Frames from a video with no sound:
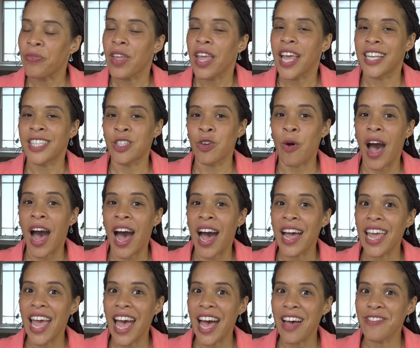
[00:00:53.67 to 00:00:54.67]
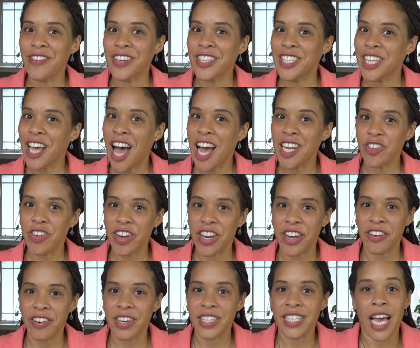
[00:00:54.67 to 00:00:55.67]
And so I have Cassandra
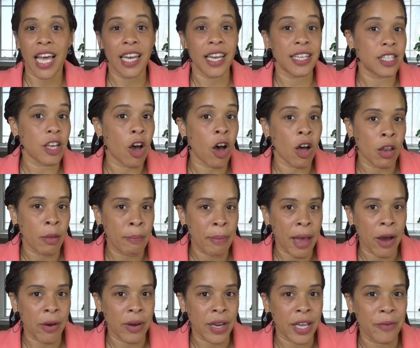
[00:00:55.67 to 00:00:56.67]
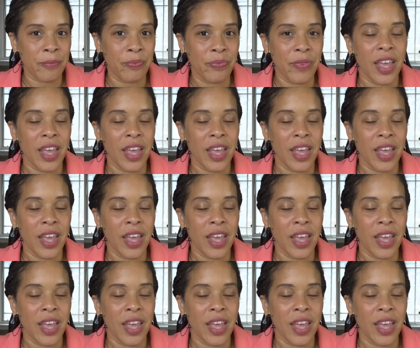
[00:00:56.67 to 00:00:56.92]
here to tell us all about it.